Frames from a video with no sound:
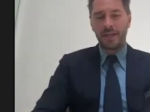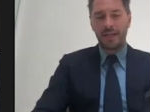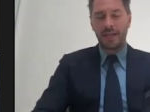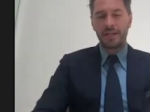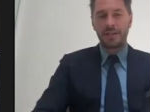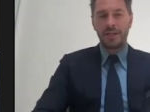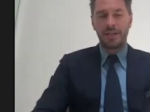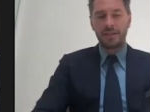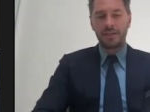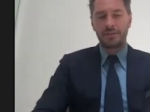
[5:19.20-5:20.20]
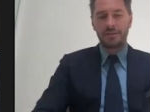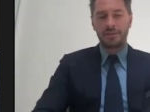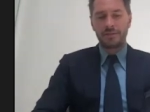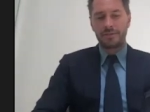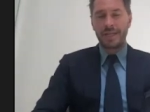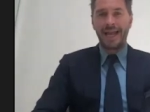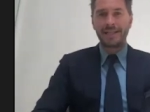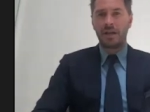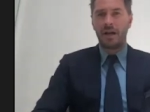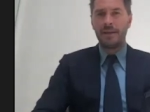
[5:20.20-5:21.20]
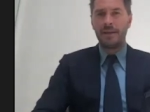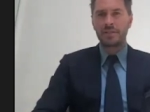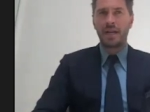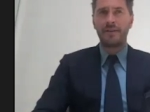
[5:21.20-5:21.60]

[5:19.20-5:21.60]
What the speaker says: in sad times and